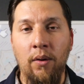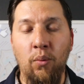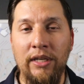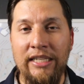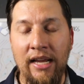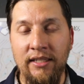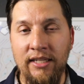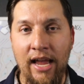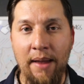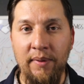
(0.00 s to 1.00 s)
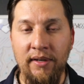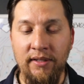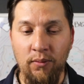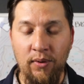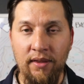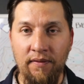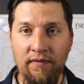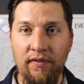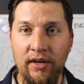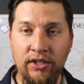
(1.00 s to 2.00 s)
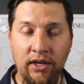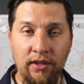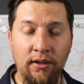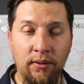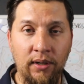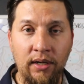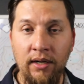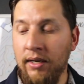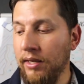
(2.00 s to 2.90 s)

what tends to happen is the way the fish hit the lure,